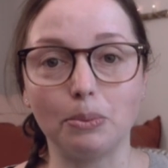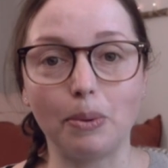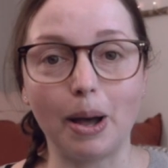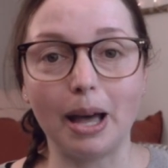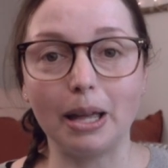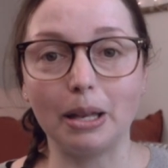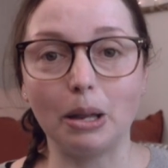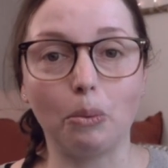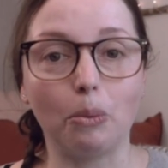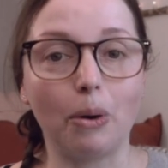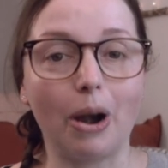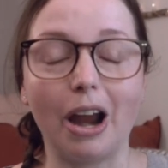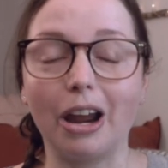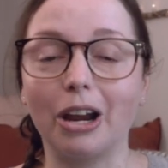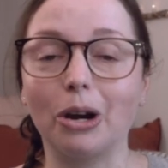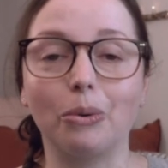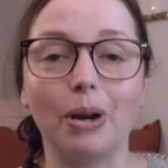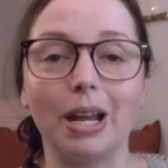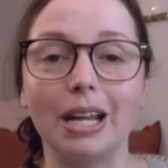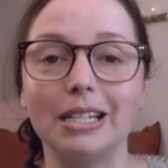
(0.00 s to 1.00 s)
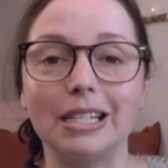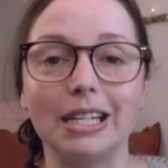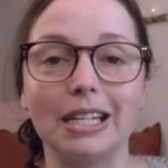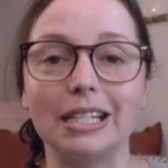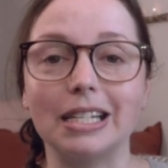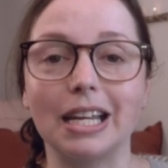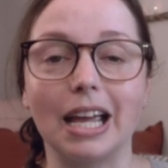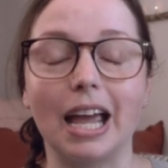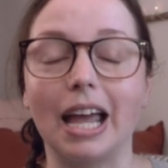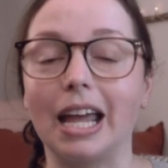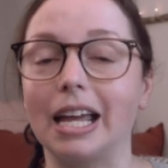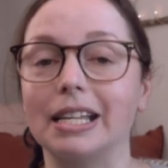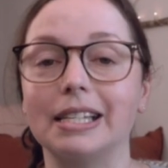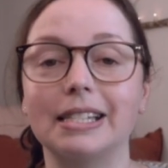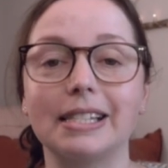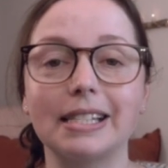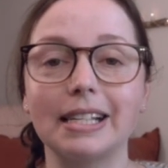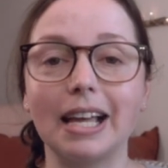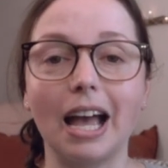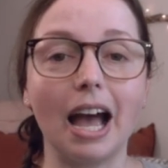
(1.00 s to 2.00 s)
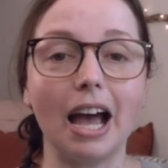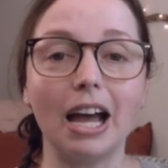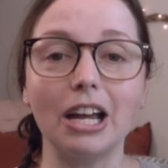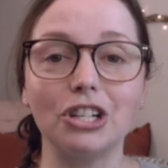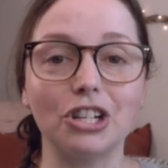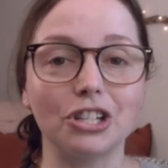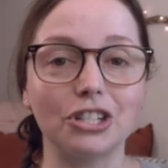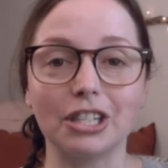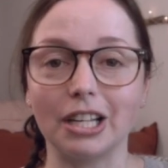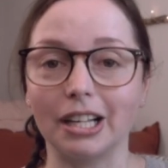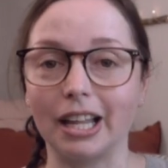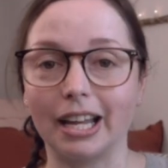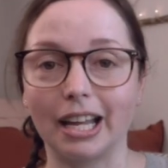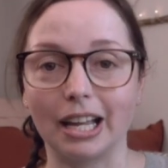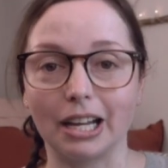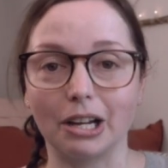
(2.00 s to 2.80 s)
one where I created a sky, just like a